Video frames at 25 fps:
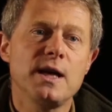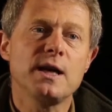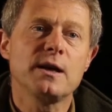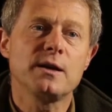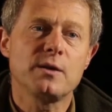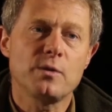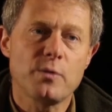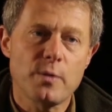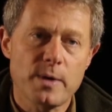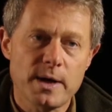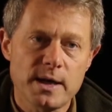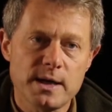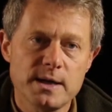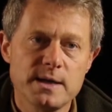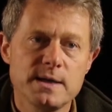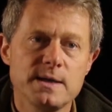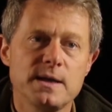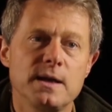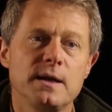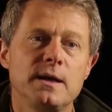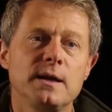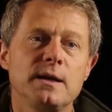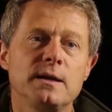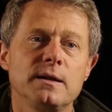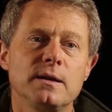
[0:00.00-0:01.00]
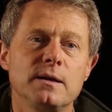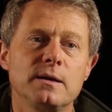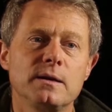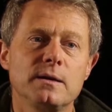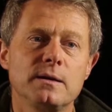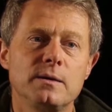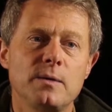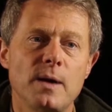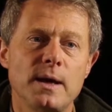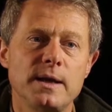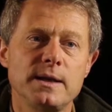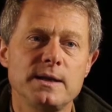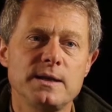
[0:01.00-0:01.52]
increase in the
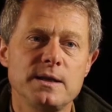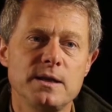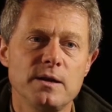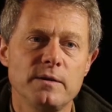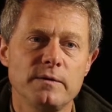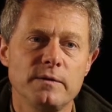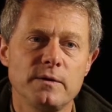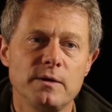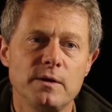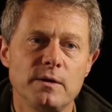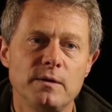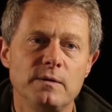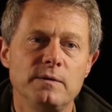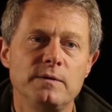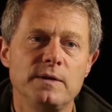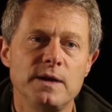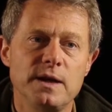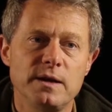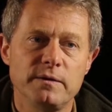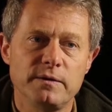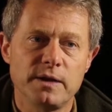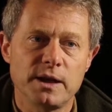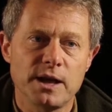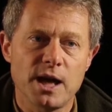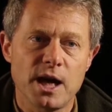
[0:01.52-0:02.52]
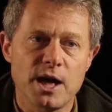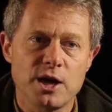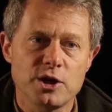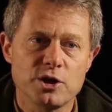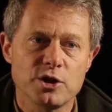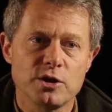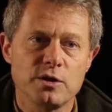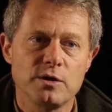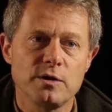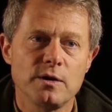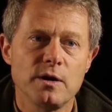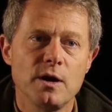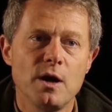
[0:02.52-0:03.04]
quality of the
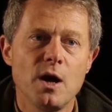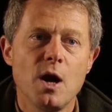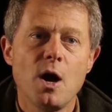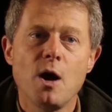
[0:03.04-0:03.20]
vinification.